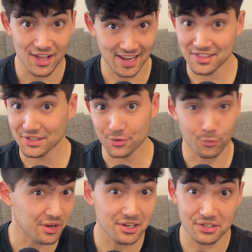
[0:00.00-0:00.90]
and then the
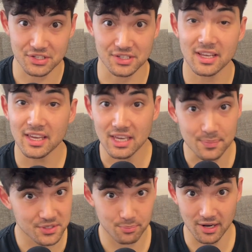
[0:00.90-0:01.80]
wheel just
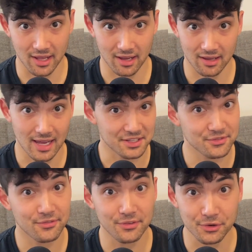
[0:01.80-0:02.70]
keeps spinning, and it's
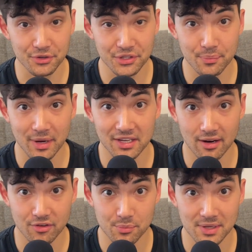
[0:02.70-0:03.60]
fueled by
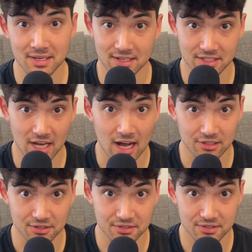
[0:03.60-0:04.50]
government
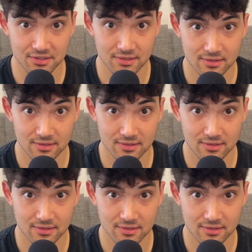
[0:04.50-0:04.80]
dollars.